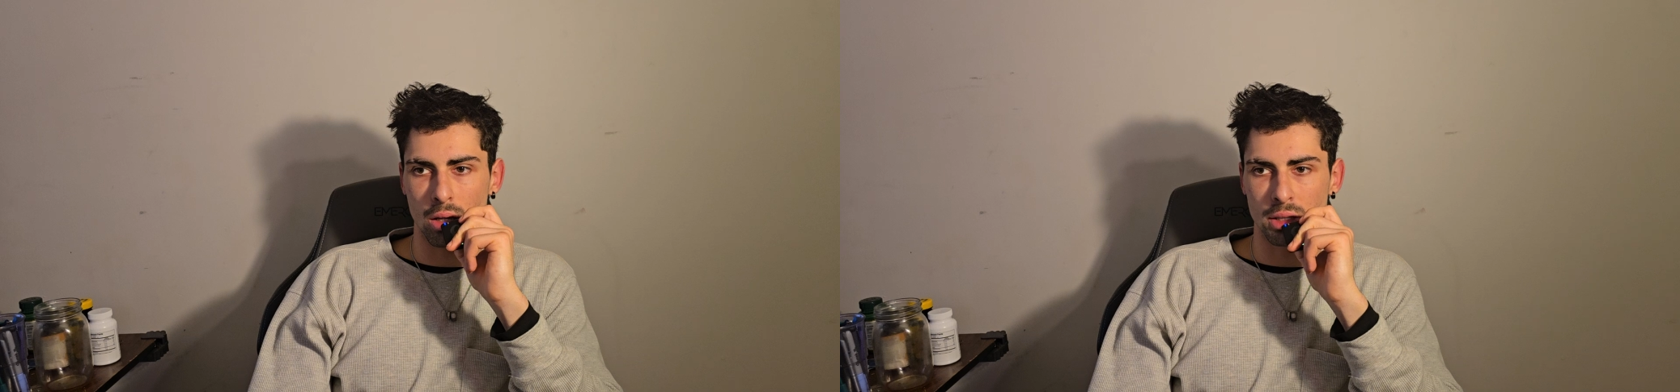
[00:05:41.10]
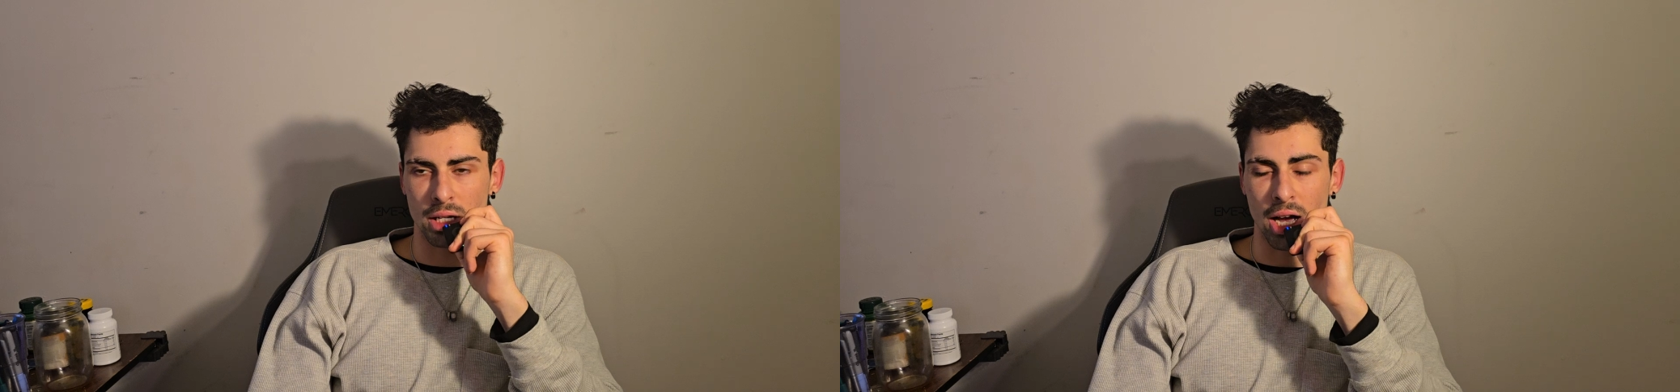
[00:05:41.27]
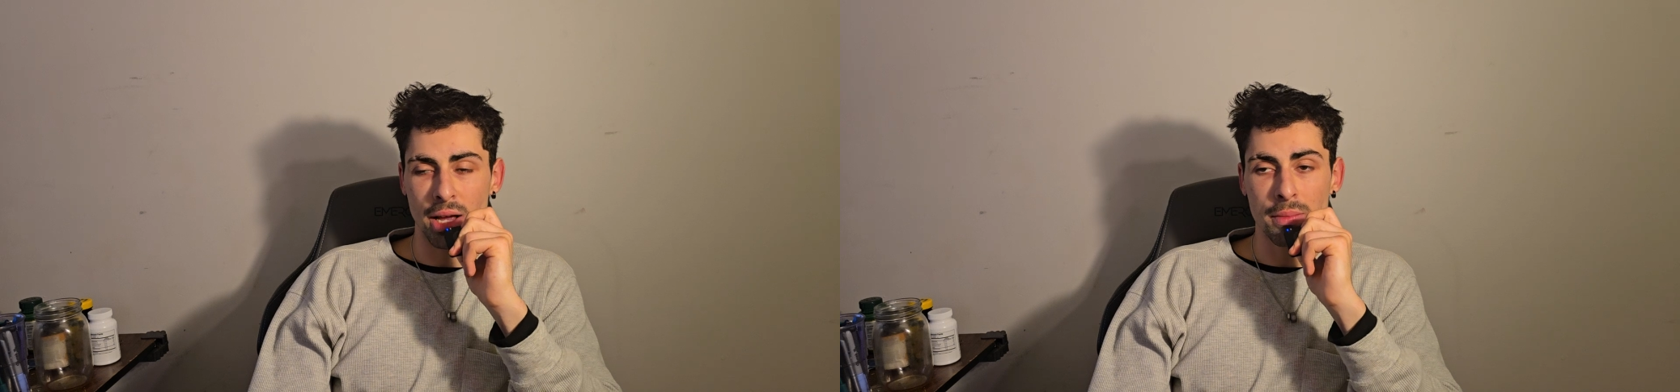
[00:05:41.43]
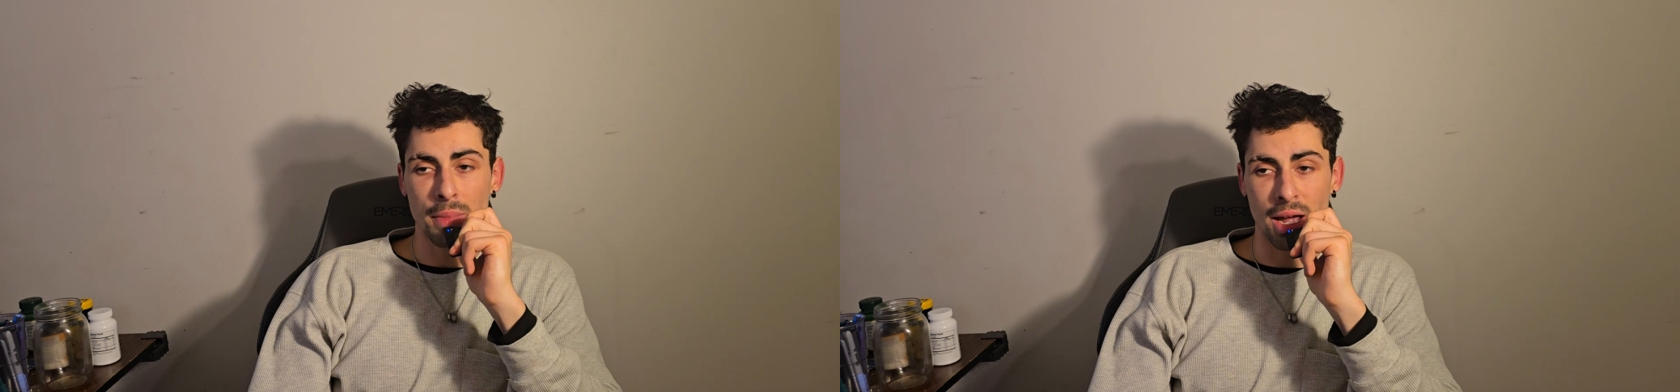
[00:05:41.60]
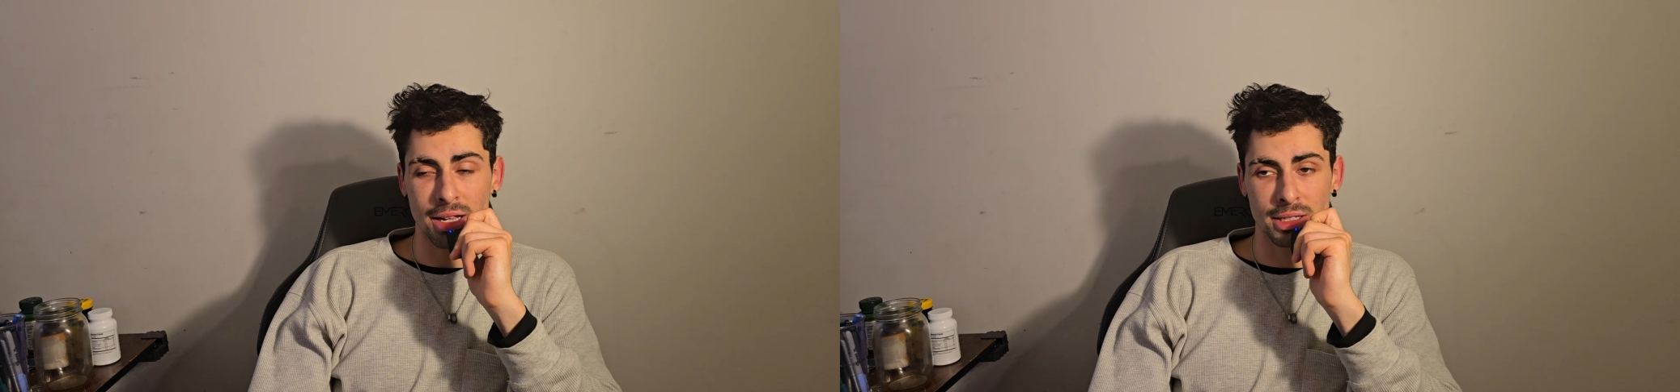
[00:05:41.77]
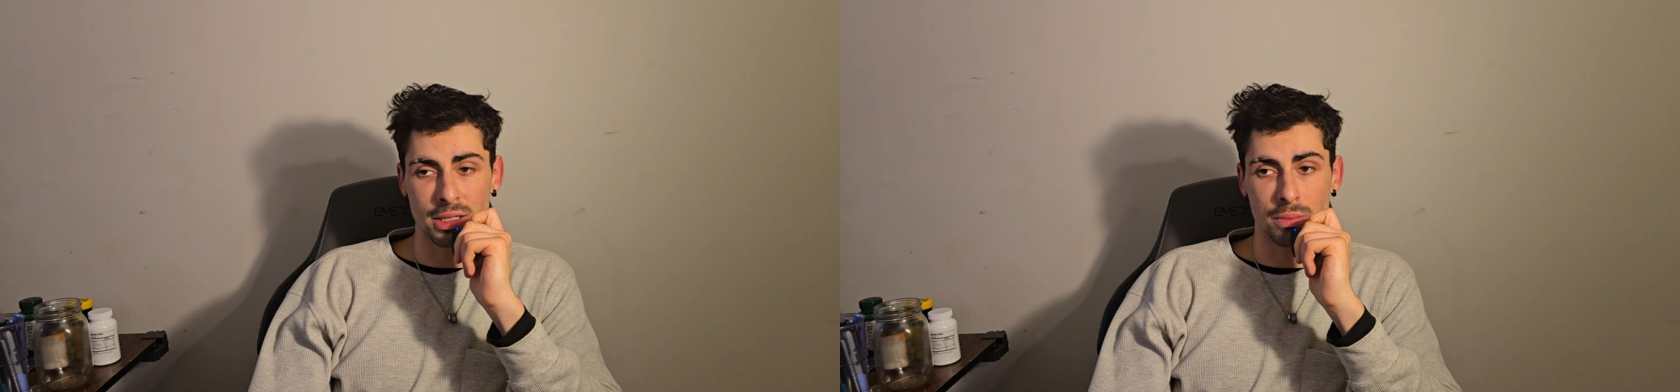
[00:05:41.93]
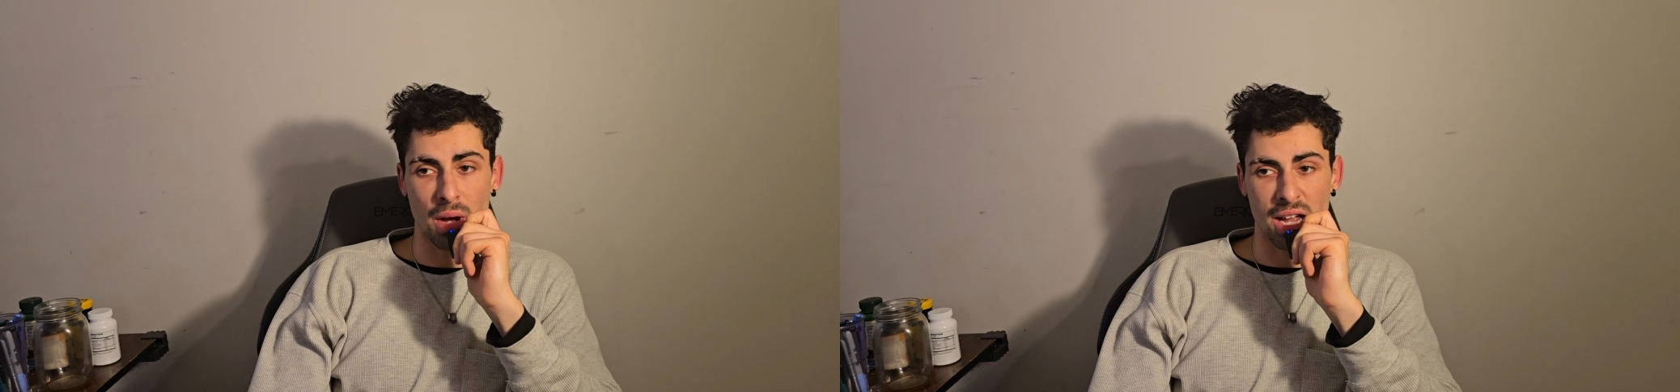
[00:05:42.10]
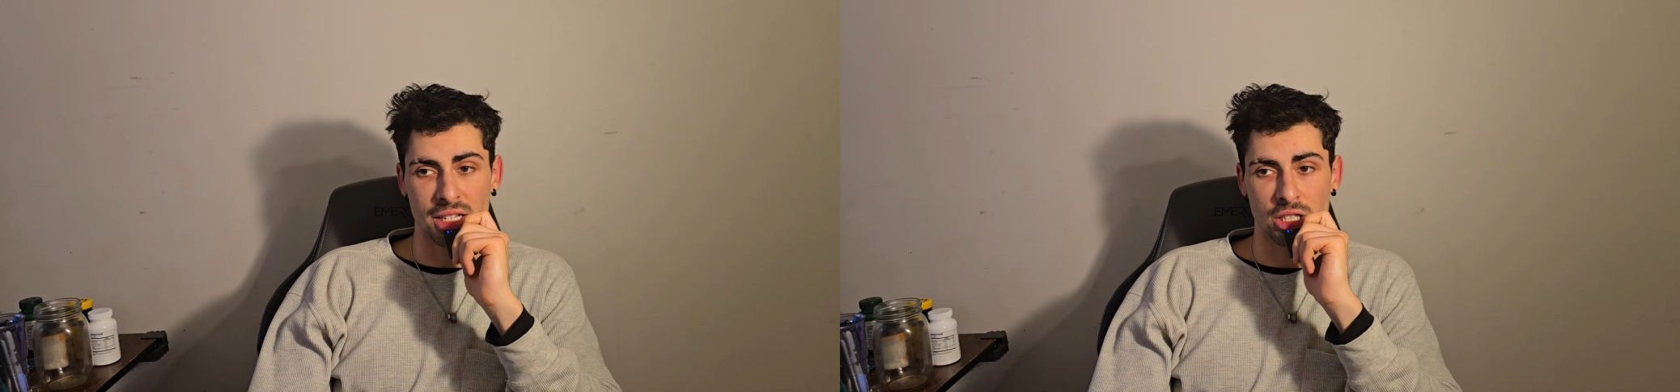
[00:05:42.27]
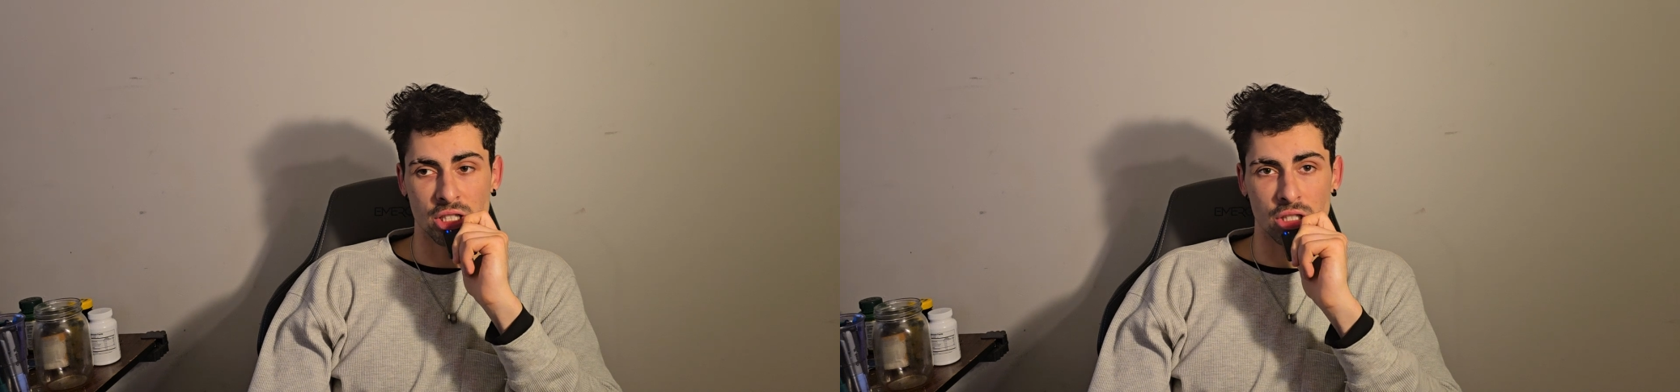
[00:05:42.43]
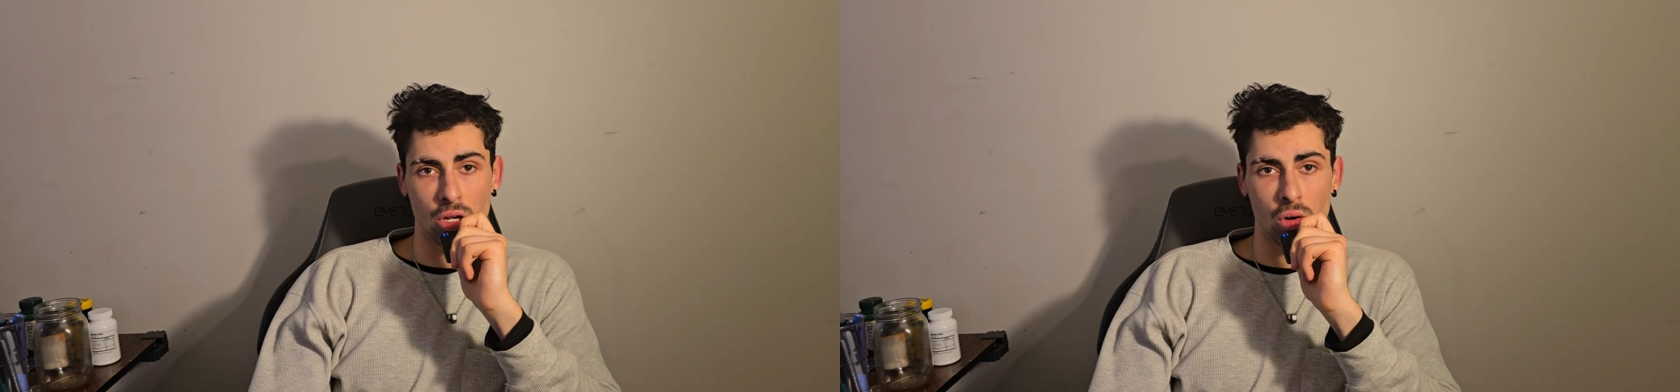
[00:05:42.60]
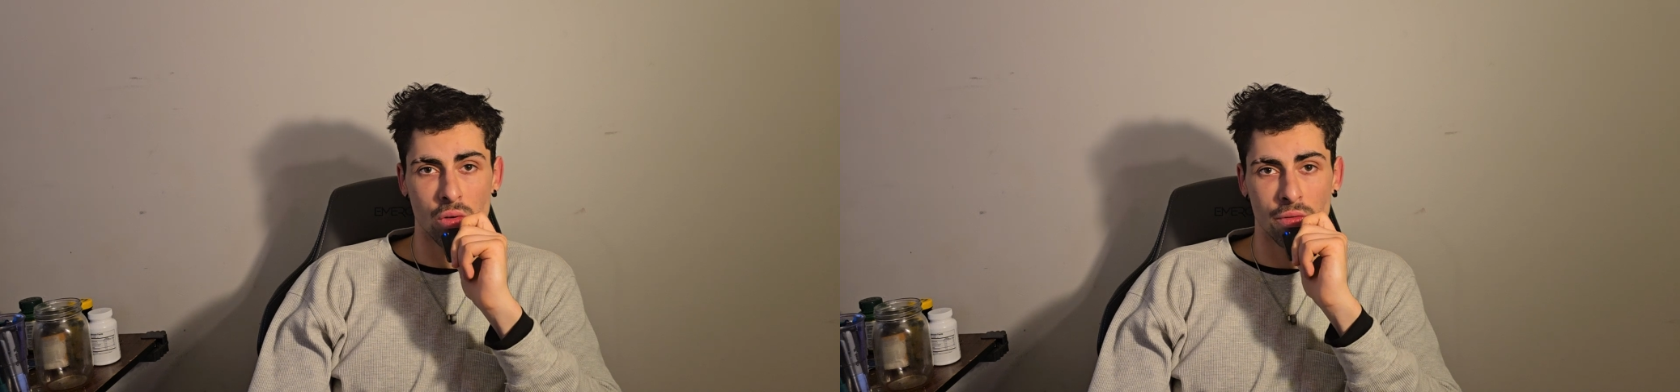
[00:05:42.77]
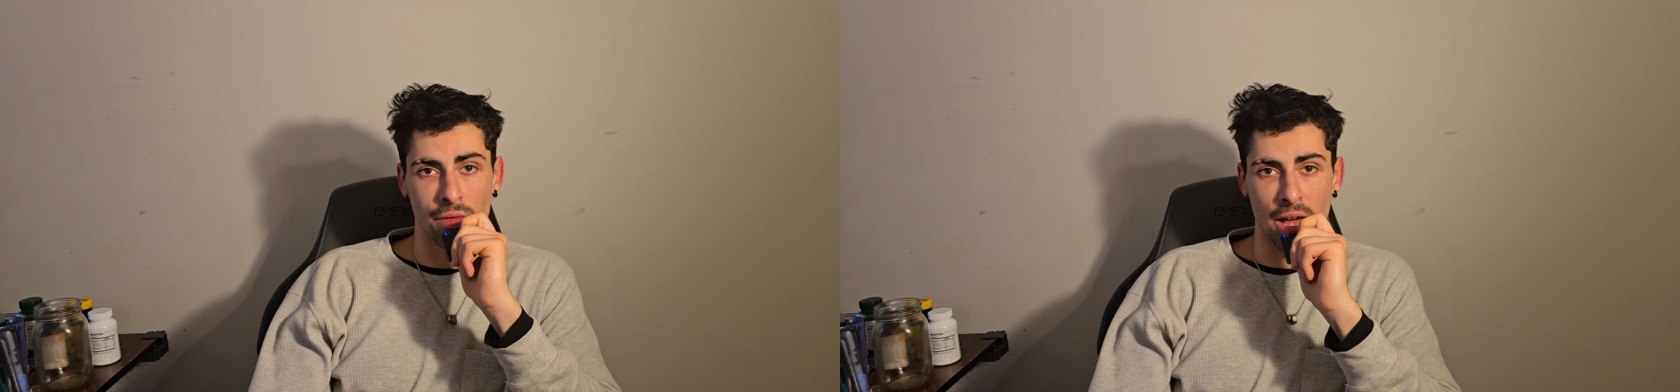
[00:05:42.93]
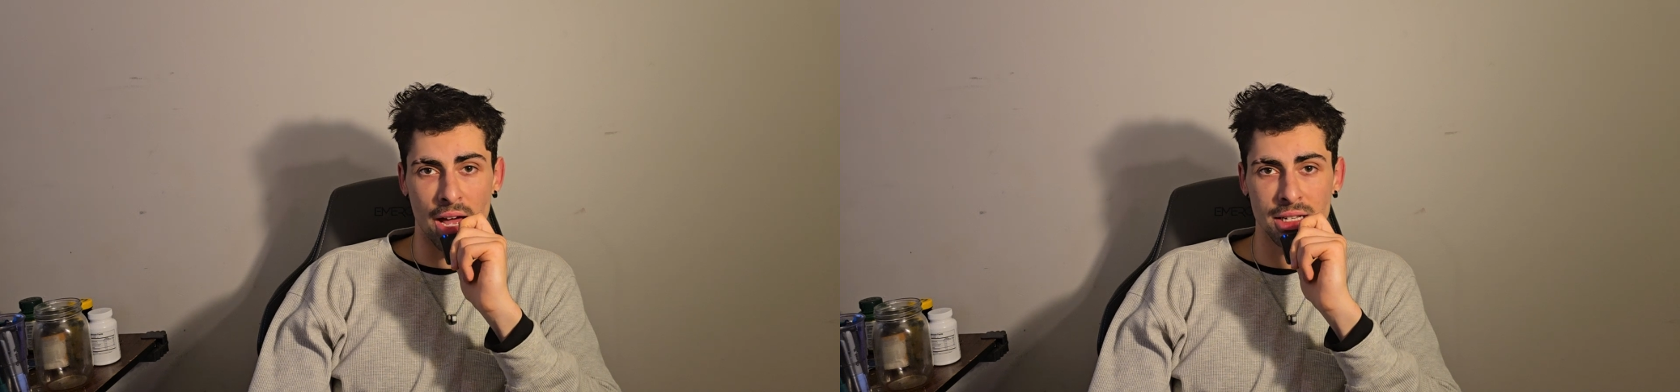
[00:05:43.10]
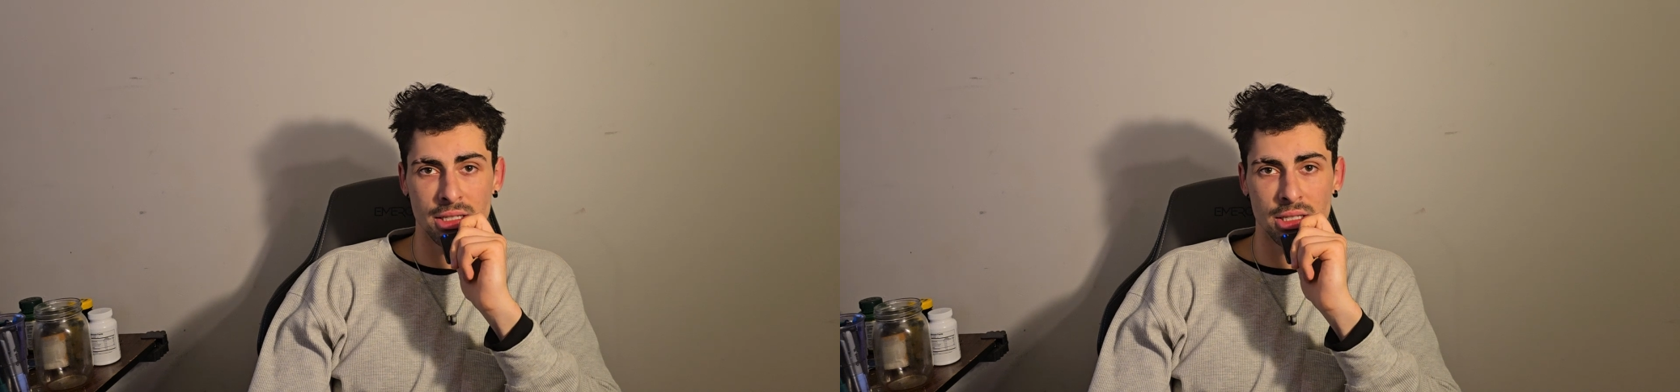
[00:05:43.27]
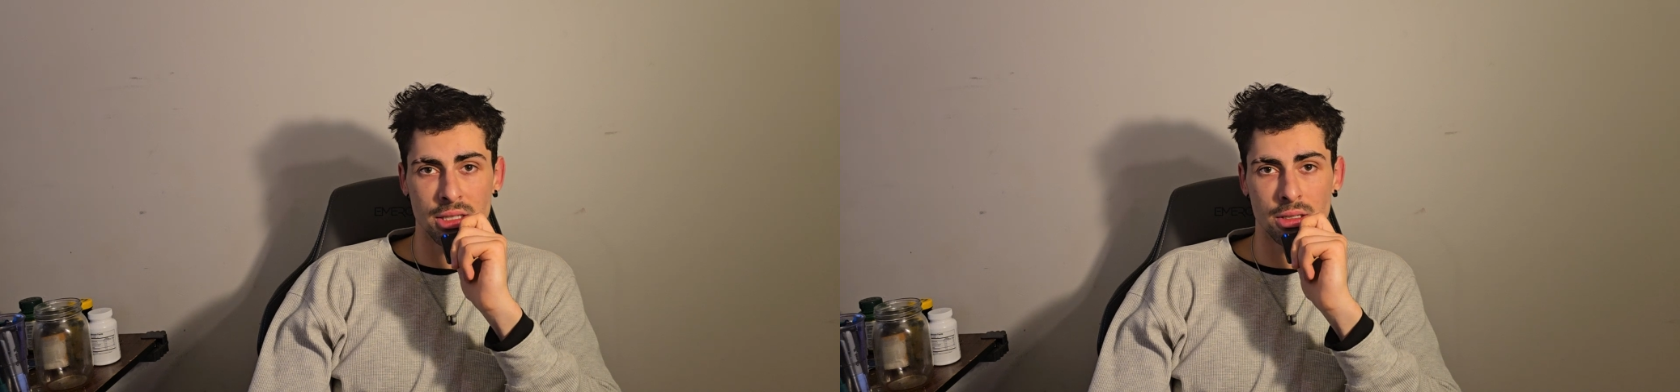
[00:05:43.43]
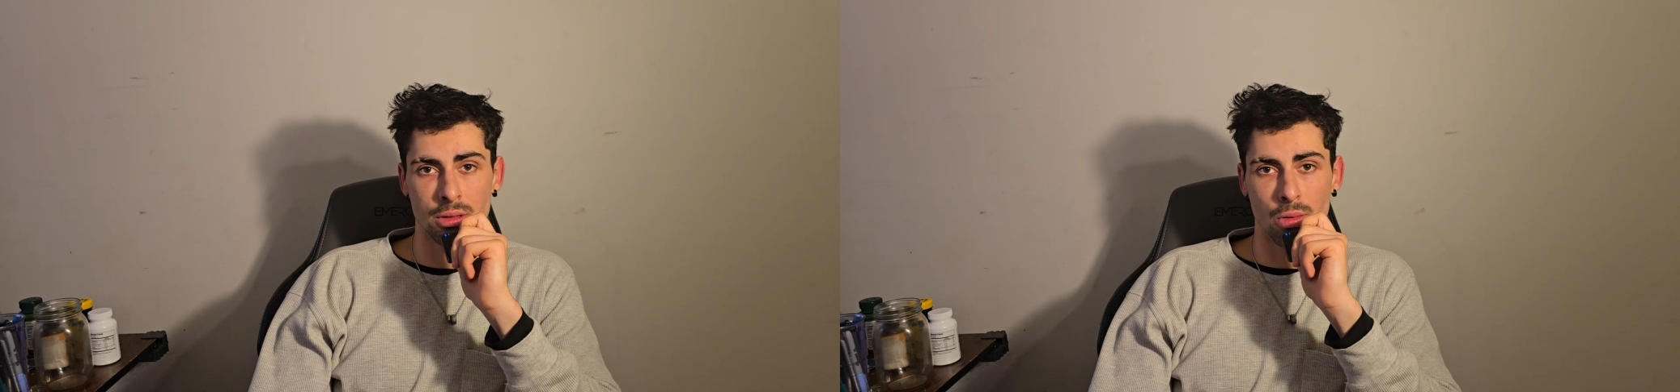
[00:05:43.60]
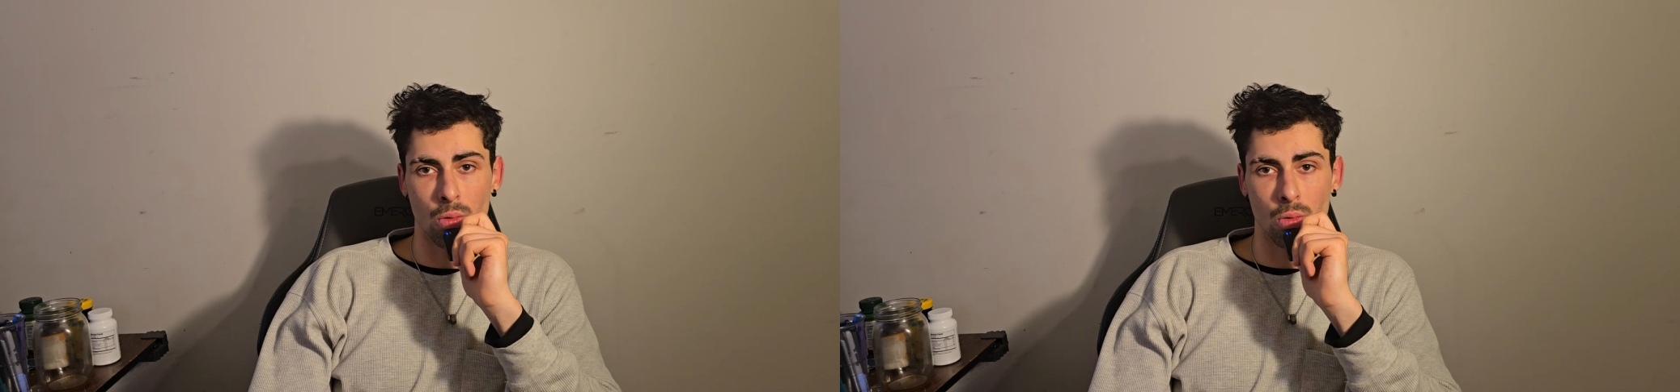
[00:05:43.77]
Time passes by so fast